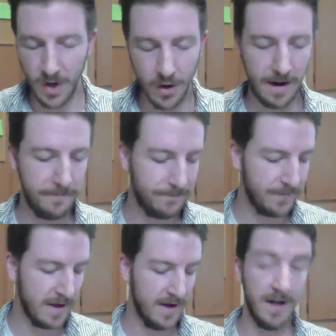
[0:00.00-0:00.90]
Okay,
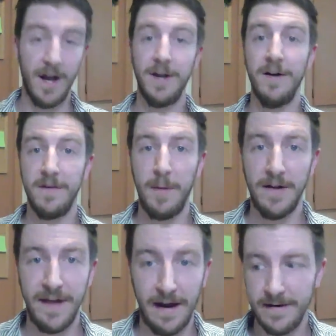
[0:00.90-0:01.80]
enough
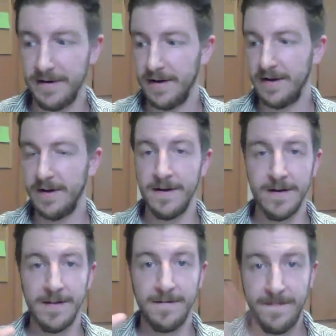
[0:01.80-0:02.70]
about that.
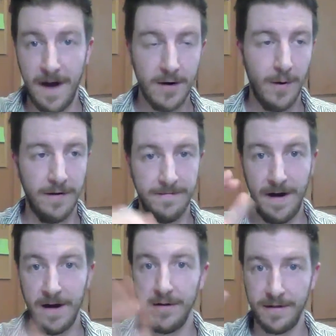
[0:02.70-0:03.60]
The
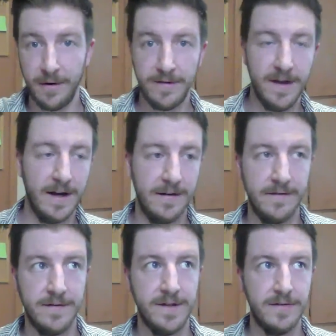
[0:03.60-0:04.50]
final third thing,
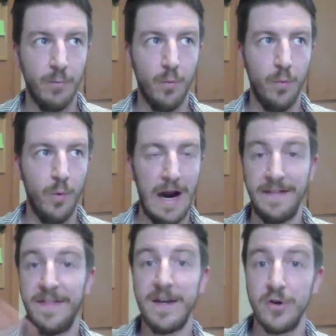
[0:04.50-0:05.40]
what
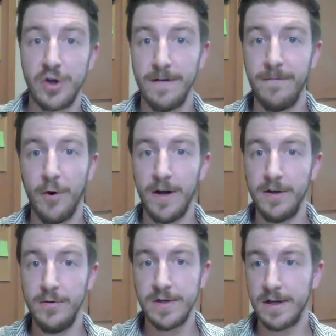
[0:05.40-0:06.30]
I think you should
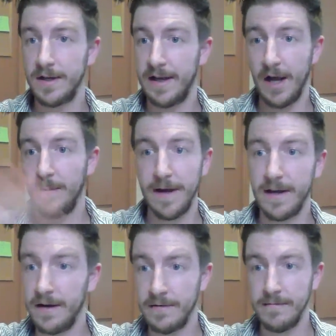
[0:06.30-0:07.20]
avoid using in candle
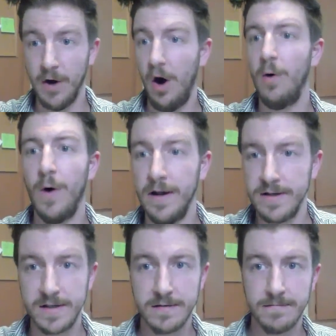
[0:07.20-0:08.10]
making
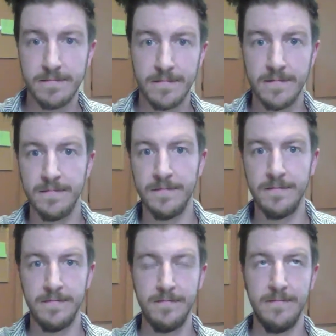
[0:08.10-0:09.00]
always
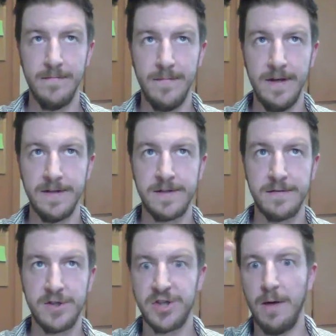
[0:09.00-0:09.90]

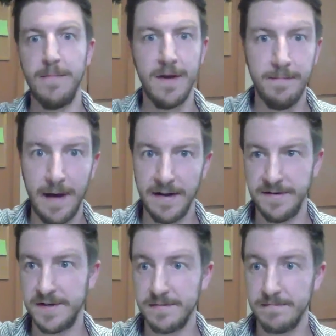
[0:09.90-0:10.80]
is some
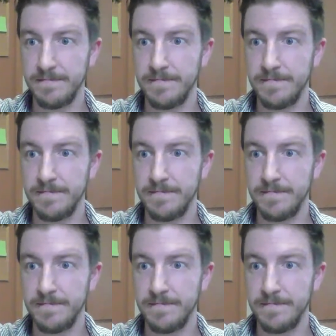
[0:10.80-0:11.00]
embeds,